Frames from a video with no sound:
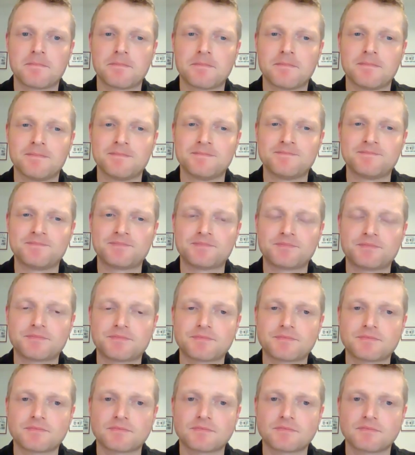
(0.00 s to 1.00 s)

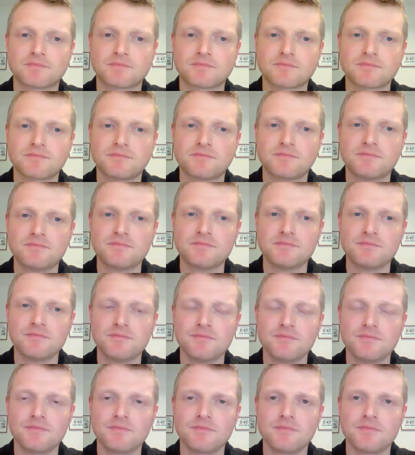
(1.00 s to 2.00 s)

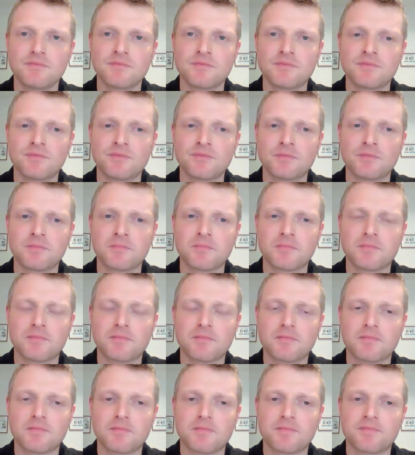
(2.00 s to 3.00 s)

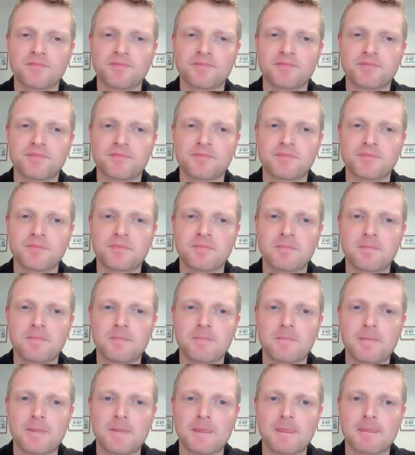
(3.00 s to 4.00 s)

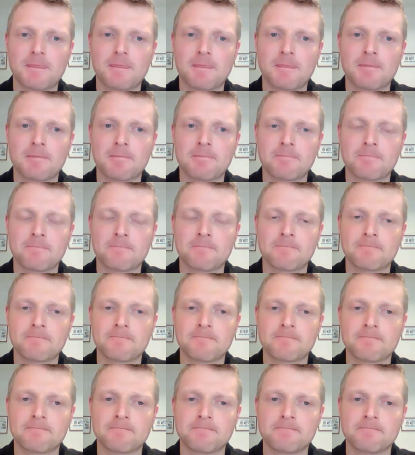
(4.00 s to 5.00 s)

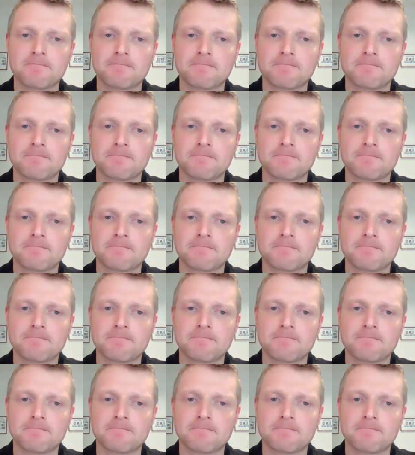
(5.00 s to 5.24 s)
This person isn't speaking.